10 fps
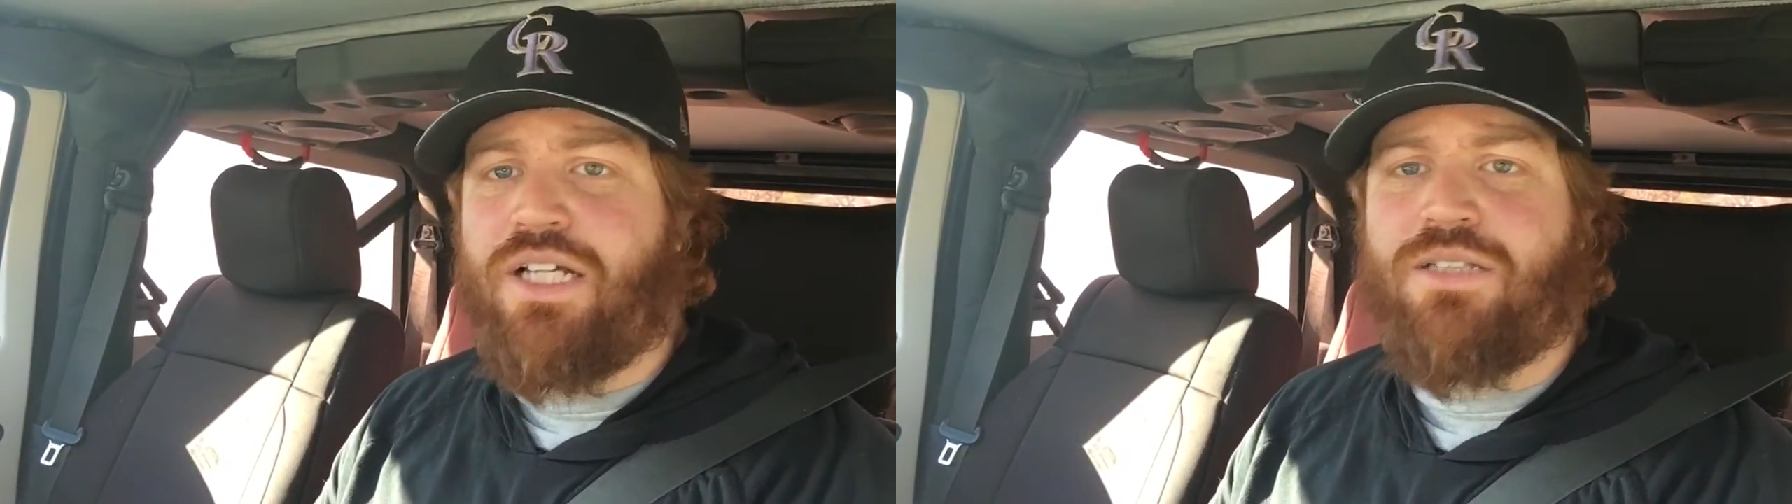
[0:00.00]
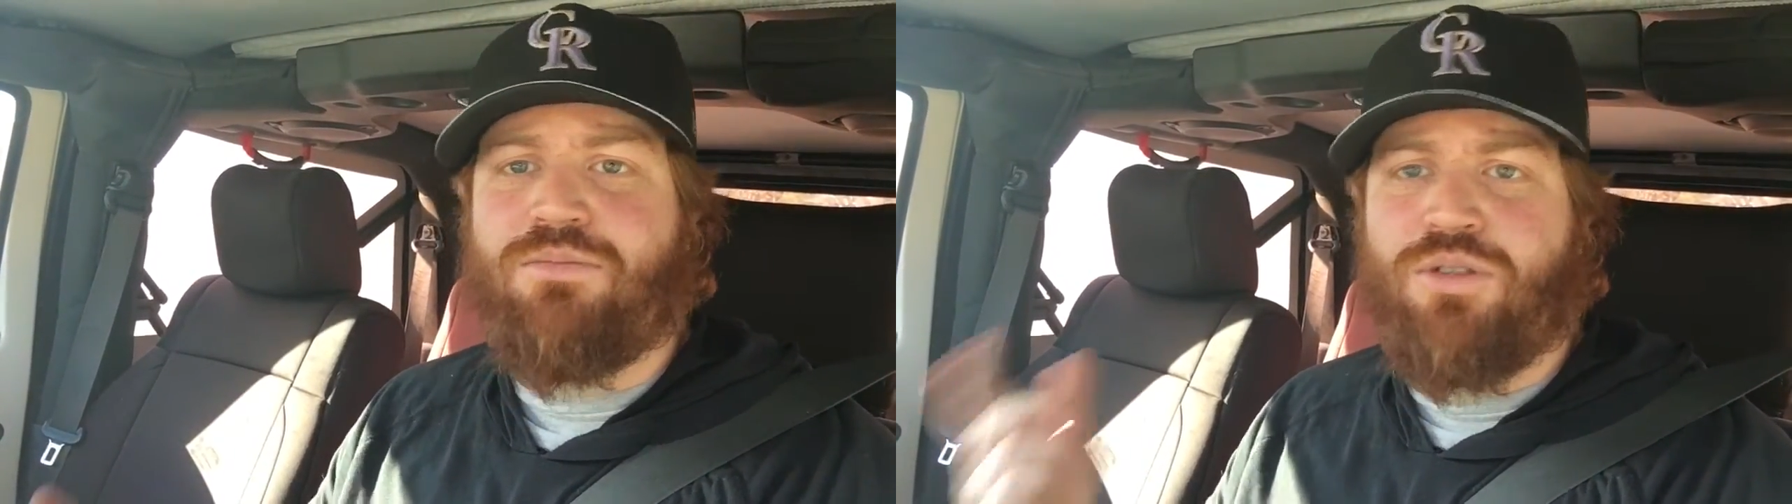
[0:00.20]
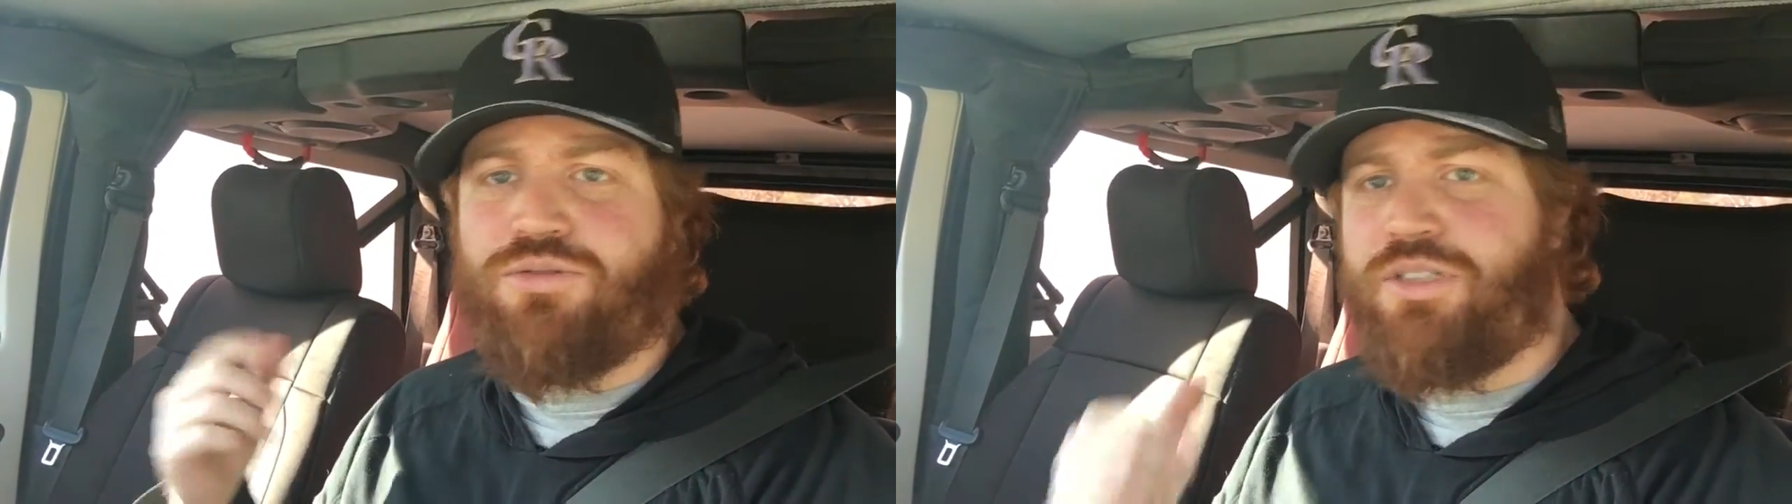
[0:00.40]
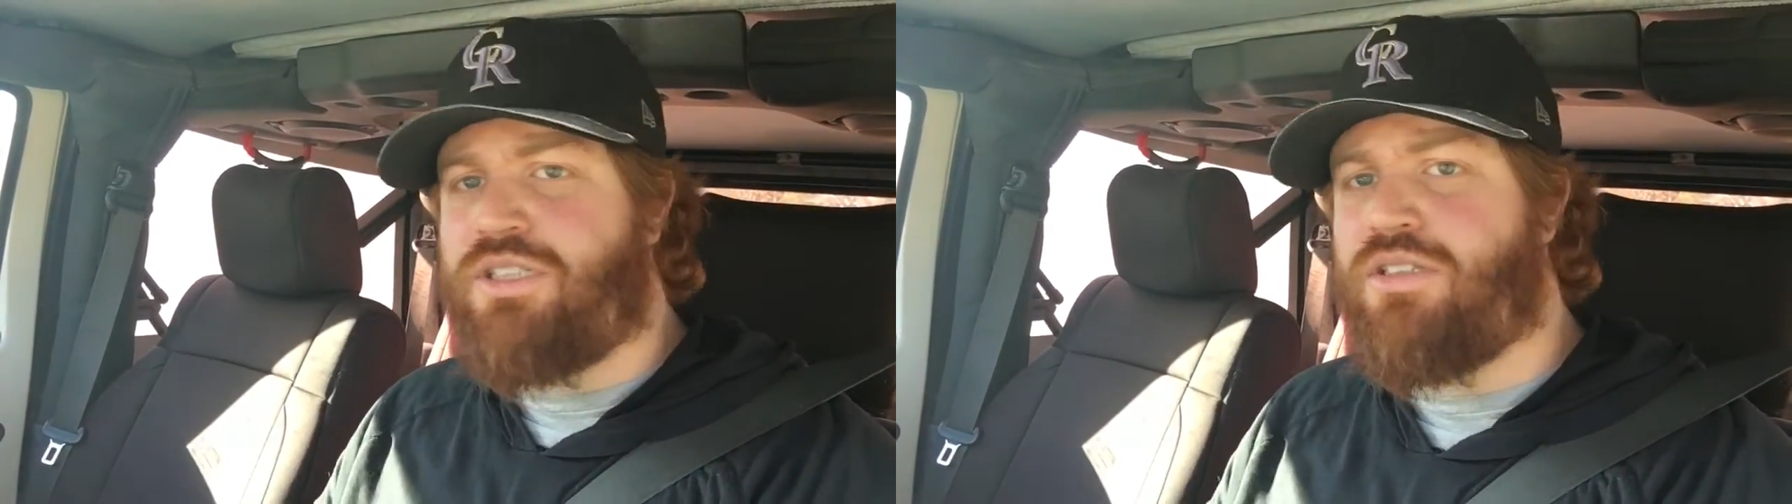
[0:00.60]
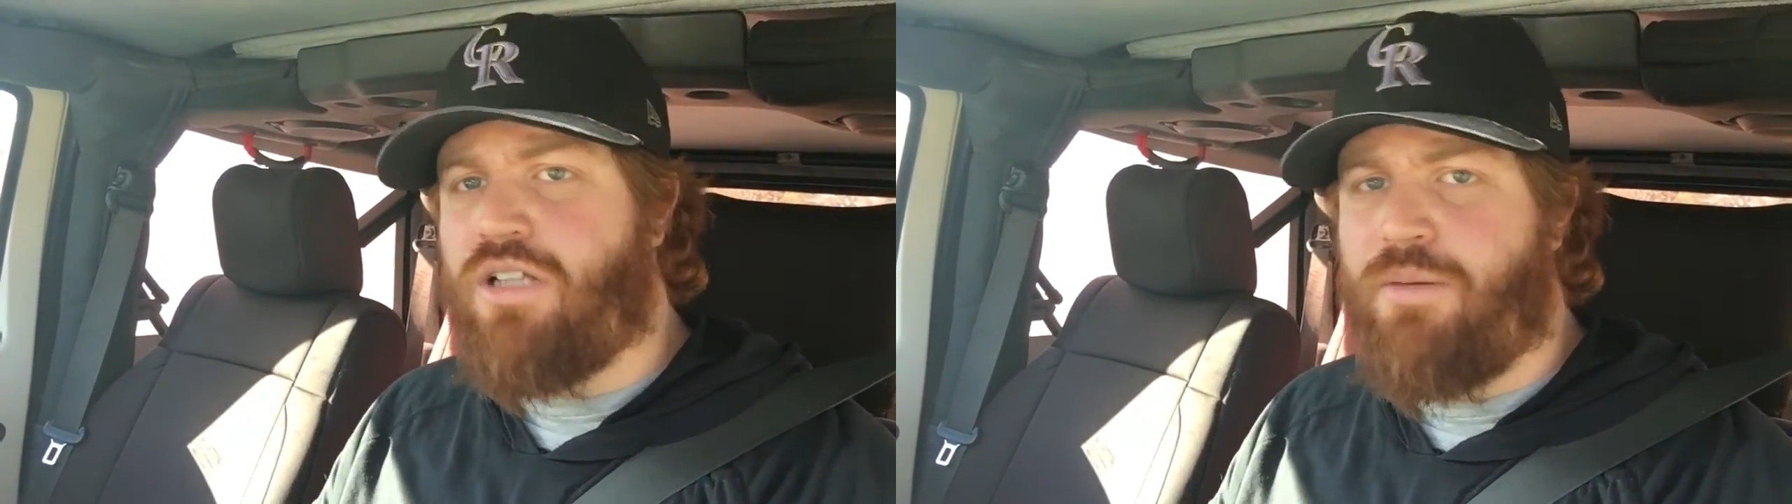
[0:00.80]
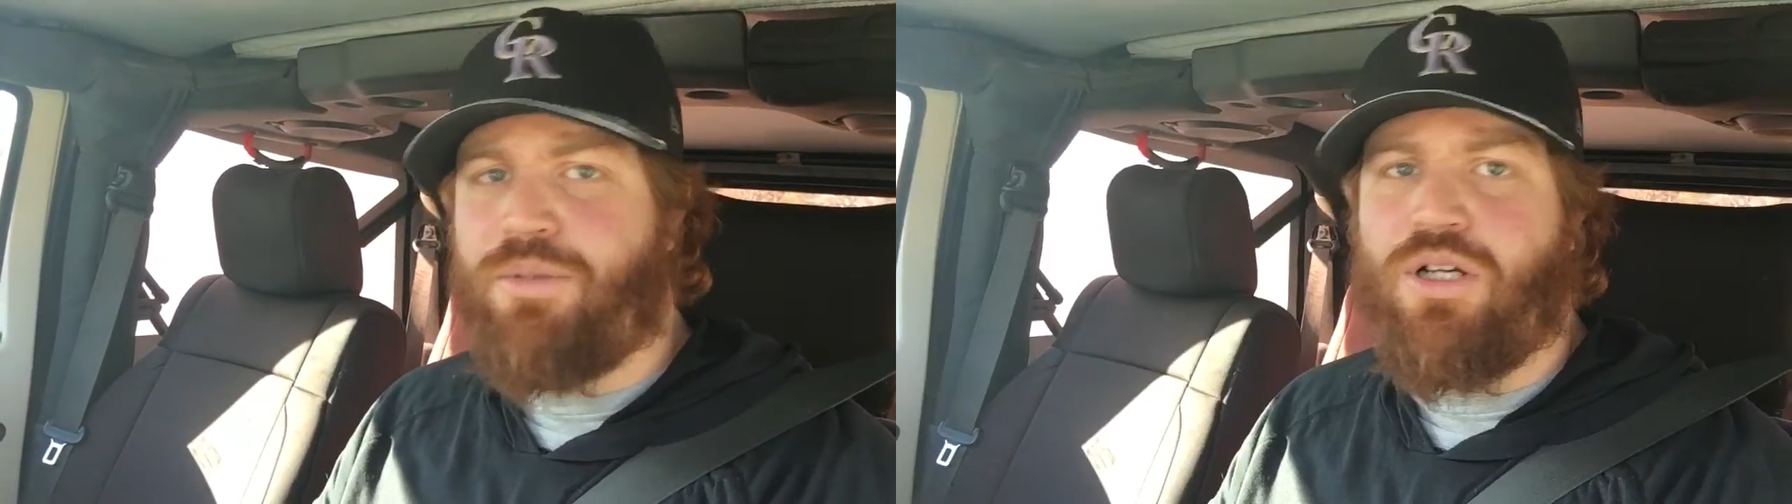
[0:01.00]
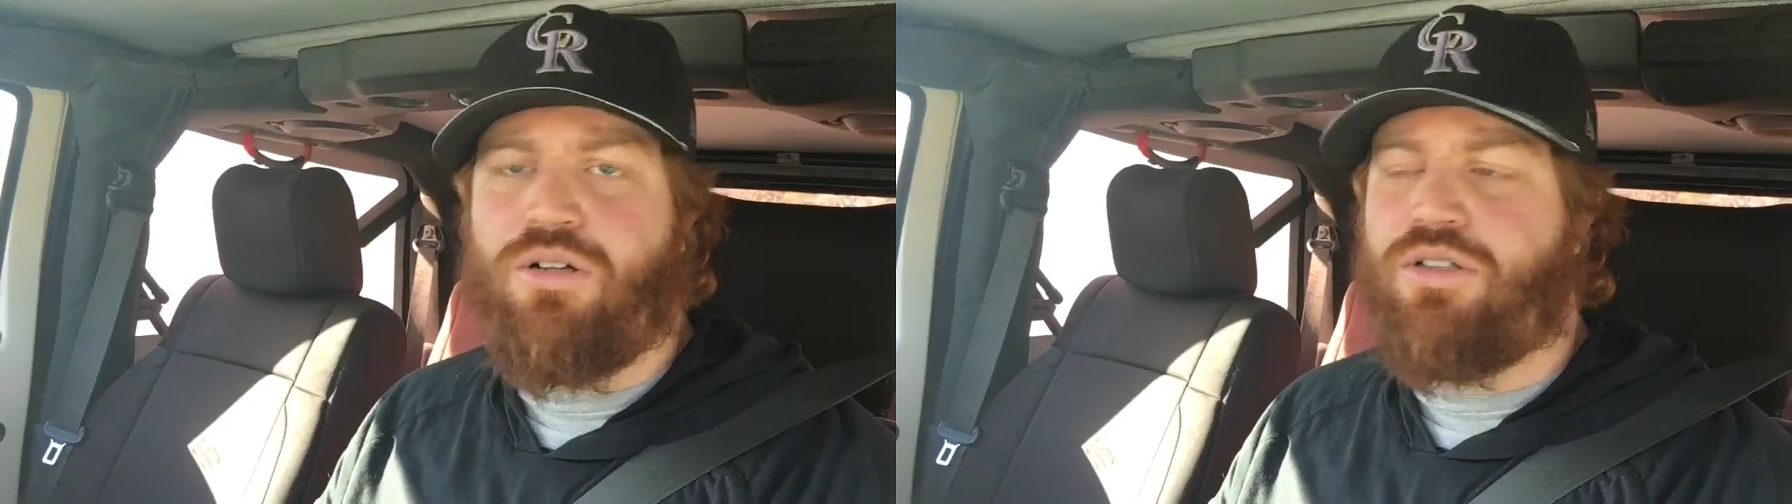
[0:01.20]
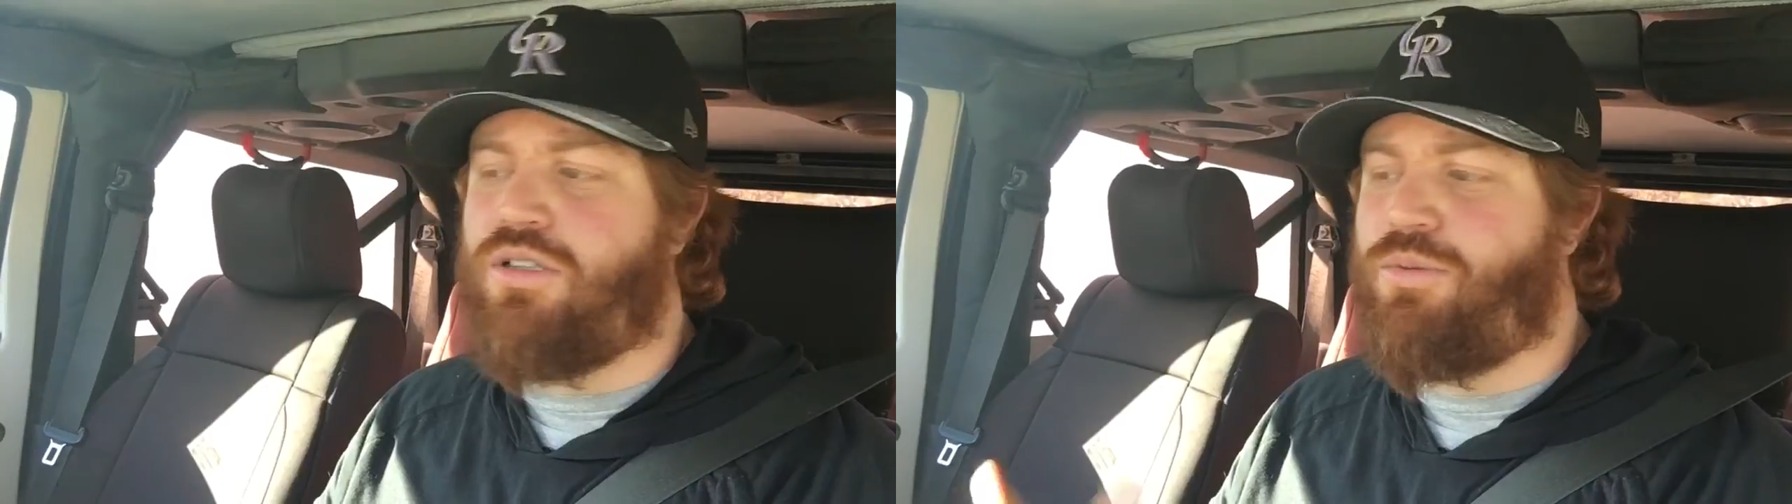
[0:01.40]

like the most recent upload or